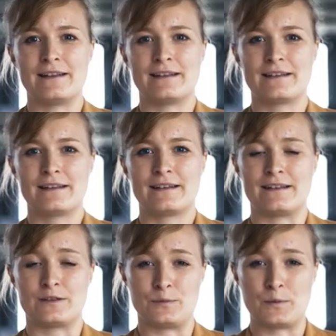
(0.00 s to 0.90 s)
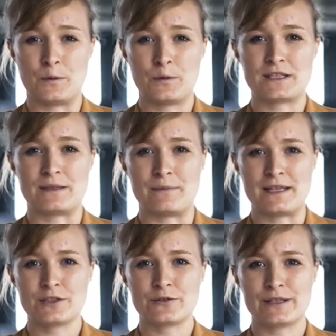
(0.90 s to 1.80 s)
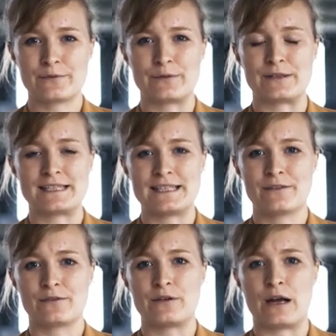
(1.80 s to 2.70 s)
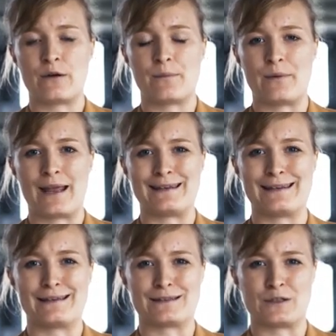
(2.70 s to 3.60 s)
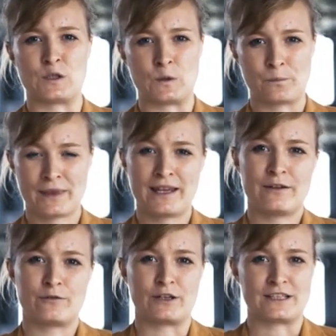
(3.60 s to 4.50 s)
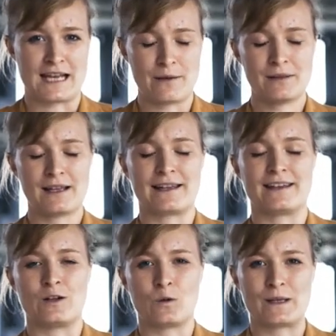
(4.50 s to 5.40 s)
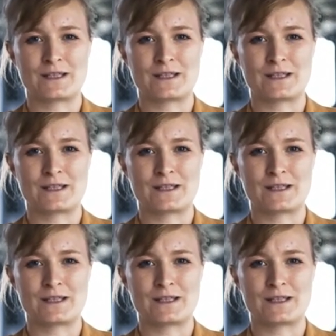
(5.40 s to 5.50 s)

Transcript: is the support and mentoring we receive through our brand liaison. For example, I can always